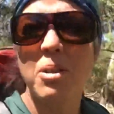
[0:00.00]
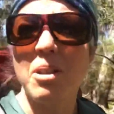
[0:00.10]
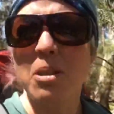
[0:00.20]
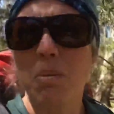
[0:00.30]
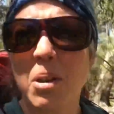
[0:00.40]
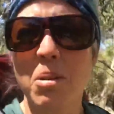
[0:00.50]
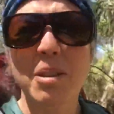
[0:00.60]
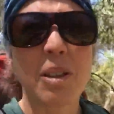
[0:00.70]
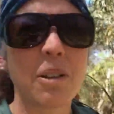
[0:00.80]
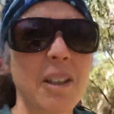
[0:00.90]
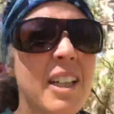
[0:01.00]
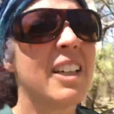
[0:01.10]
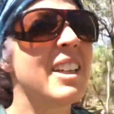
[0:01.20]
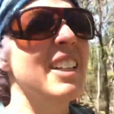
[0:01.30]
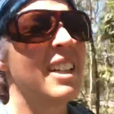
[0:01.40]
it as well. So
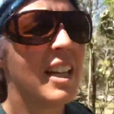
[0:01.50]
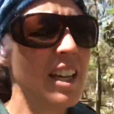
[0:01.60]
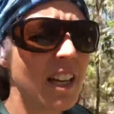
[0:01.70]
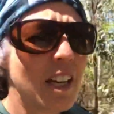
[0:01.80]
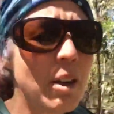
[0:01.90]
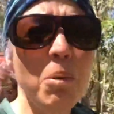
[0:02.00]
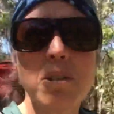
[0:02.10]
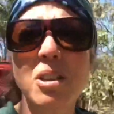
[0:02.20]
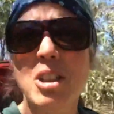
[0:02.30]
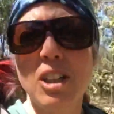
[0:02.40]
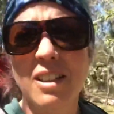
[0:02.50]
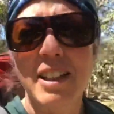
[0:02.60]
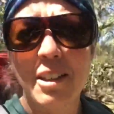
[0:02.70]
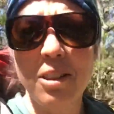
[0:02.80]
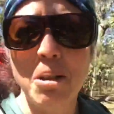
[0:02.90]
it wants to shut
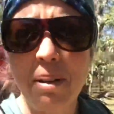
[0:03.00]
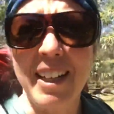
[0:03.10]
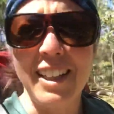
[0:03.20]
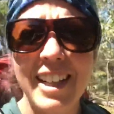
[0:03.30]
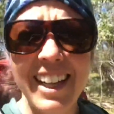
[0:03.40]
down so badly.